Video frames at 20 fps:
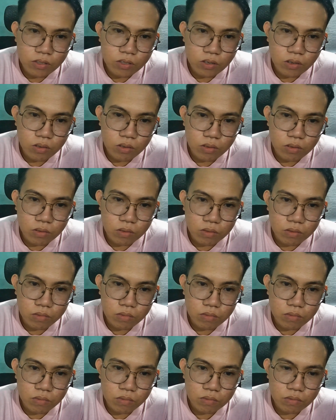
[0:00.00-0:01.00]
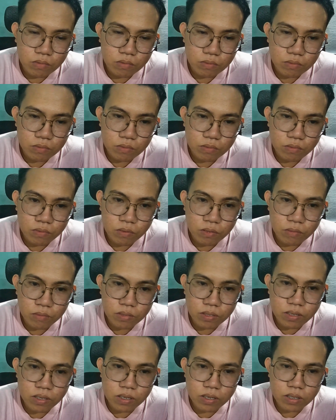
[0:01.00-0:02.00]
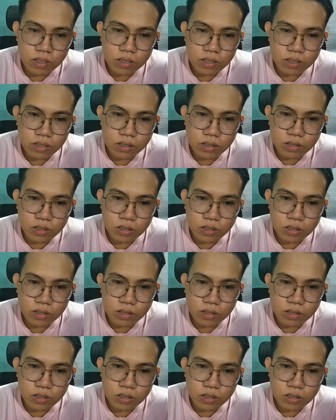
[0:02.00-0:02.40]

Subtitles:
So the formula